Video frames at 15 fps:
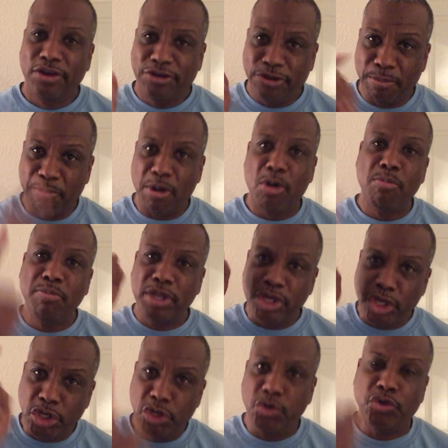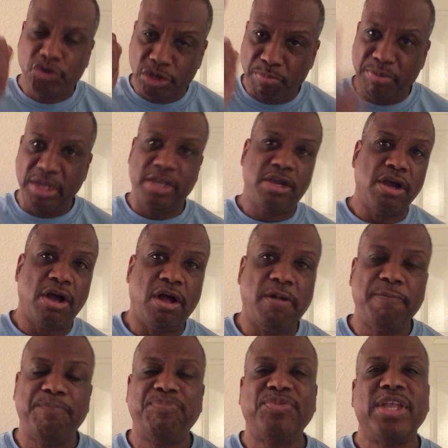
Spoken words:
the moment you should be gone.